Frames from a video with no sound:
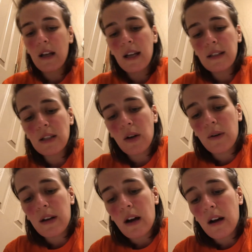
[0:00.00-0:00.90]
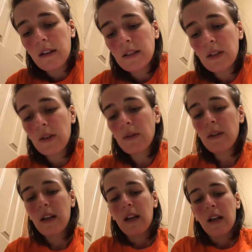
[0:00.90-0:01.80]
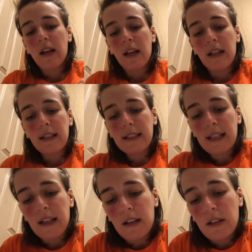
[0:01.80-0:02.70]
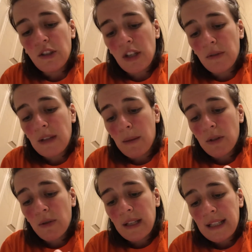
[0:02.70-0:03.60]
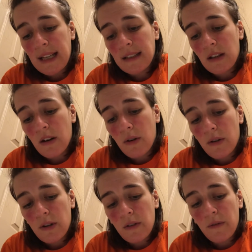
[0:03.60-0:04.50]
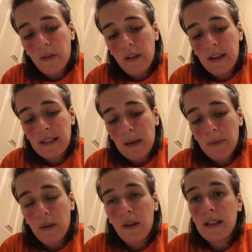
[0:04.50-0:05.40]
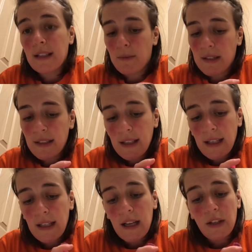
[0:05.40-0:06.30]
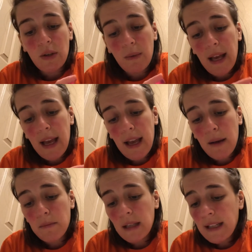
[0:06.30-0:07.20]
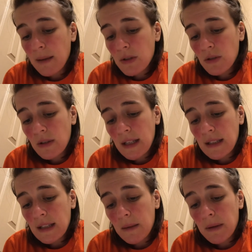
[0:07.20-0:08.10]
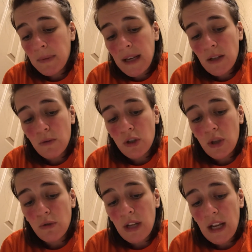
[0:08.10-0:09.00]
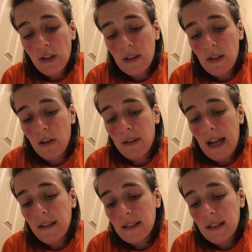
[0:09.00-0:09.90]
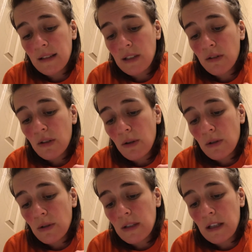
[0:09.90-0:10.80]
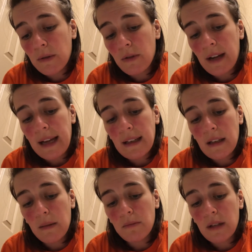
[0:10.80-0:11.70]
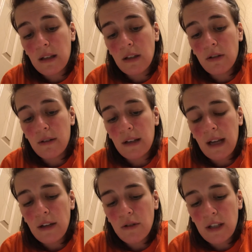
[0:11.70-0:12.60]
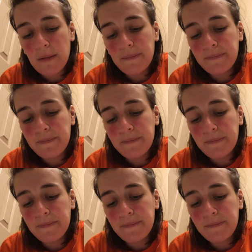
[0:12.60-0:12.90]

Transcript: So, and also, let's see here, the general laboratory tests are ordered. For the example, a CBC, a UA, blood chemistries. A BPH will show changes in the urinalysis, urine culture, serum creatinine, and blood urine nitrogen.